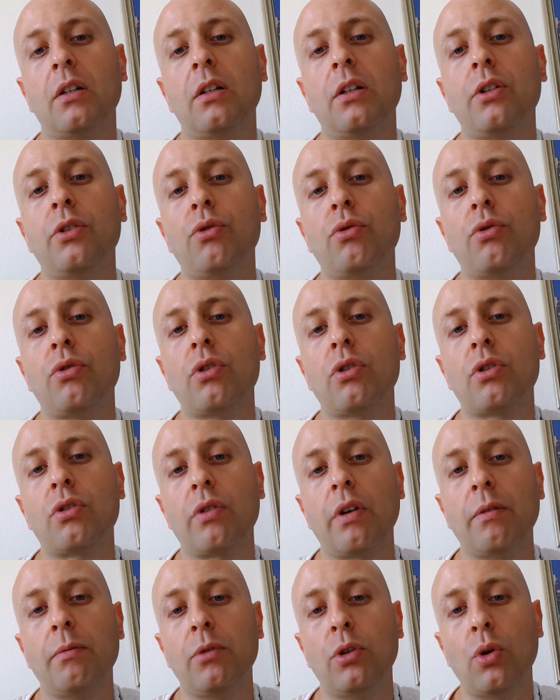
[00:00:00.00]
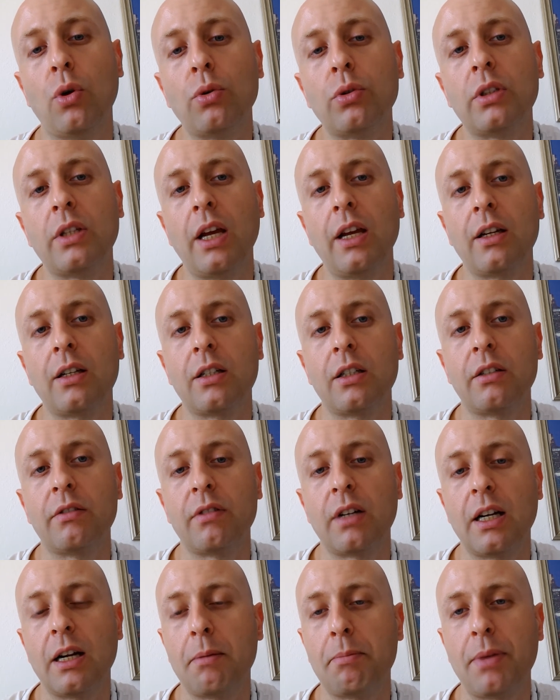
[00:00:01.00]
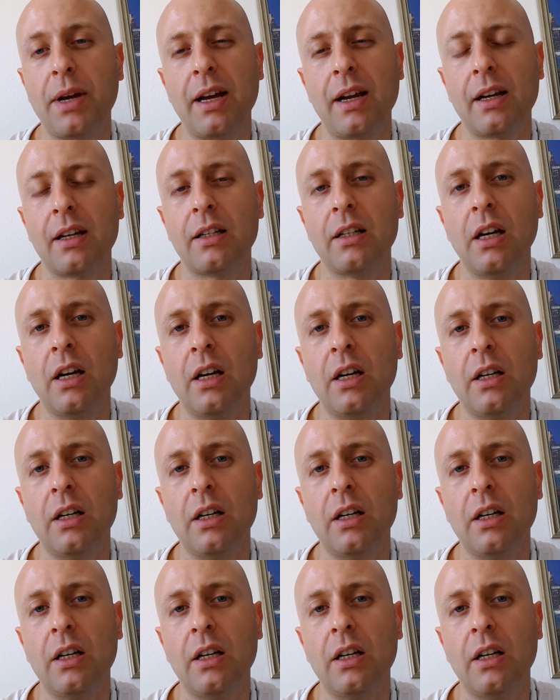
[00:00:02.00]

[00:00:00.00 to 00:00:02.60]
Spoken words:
usage, a note taker via pen,